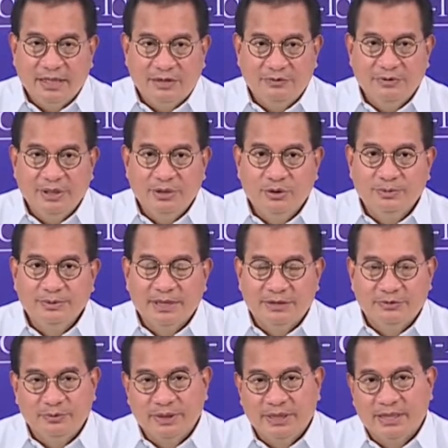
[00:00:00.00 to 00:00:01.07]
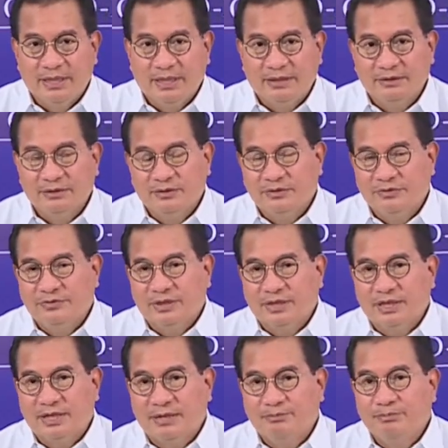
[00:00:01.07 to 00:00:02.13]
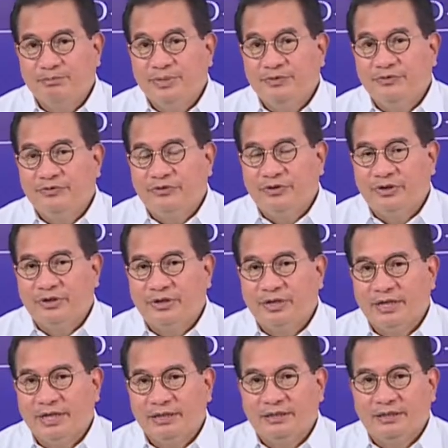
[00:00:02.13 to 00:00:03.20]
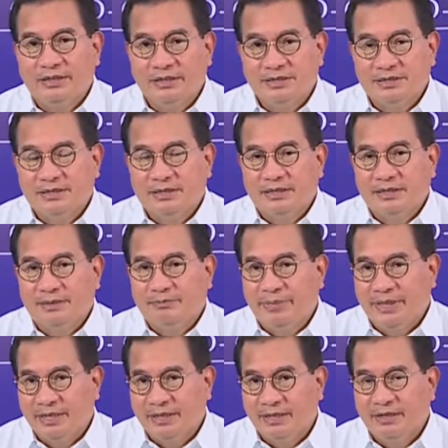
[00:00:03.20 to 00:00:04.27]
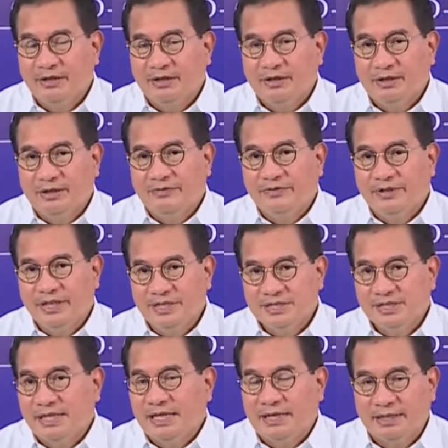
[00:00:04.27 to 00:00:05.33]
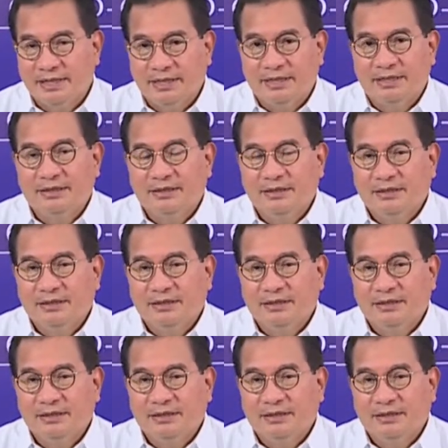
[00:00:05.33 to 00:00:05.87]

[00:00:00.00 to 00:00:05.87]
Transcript: and we hope that we can overcome before it reaches the peak of each area